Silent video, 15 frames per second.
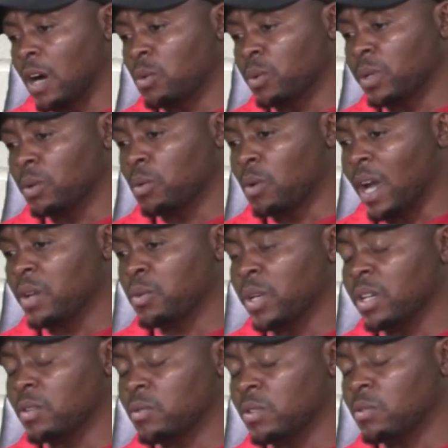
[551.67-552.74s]
why we
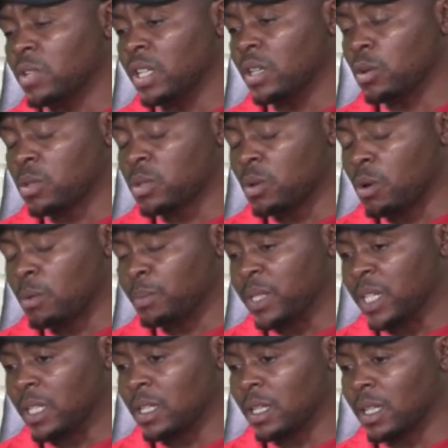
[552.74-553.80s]
have even also
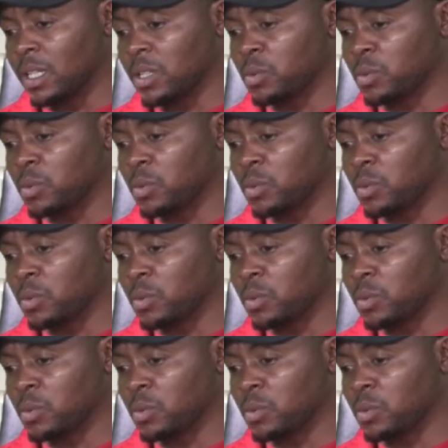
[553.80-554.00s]
opted that